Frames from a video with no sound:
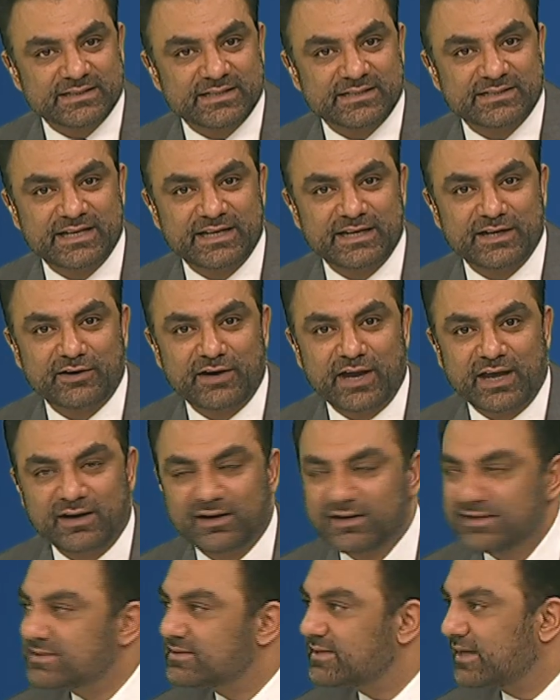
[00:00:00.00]
He's a senior
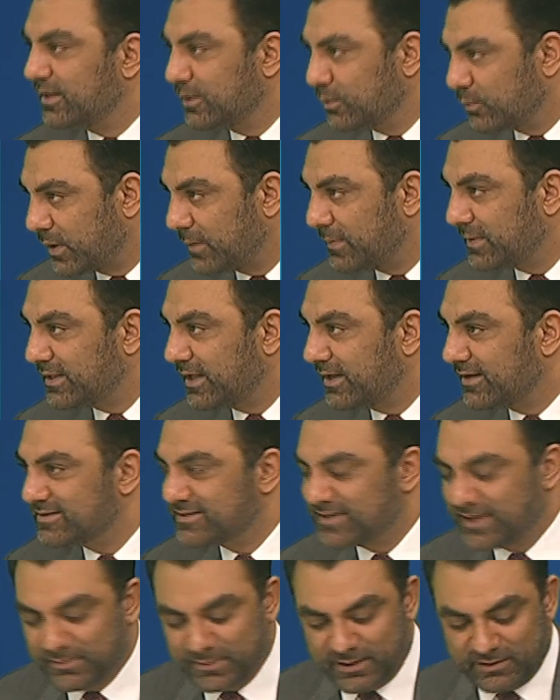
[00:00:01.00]
analyst. Thank you very much, Tariq
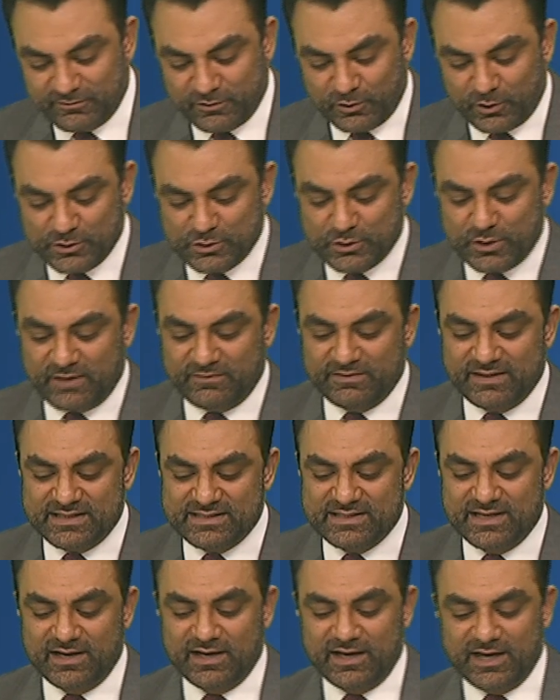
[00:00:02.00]
Sahib. And we also have with
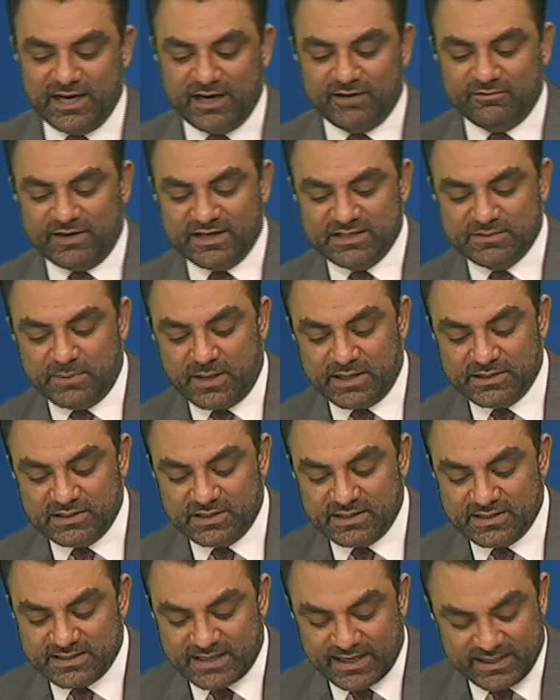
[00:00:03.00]
us Air Vice
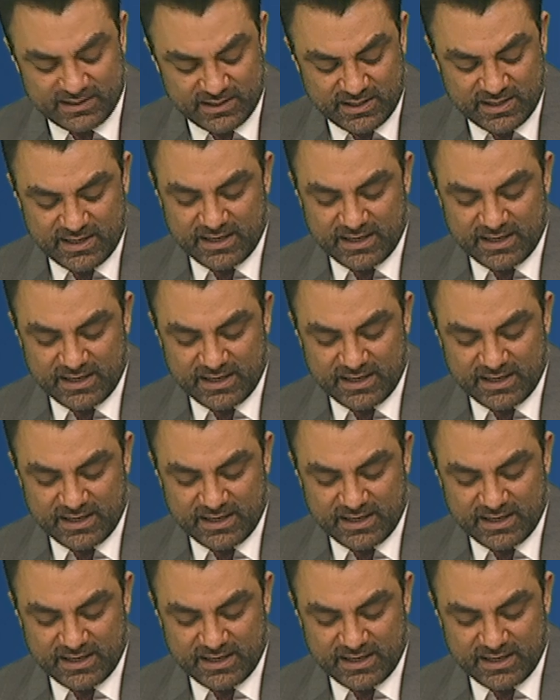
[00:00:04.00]
Marshal retired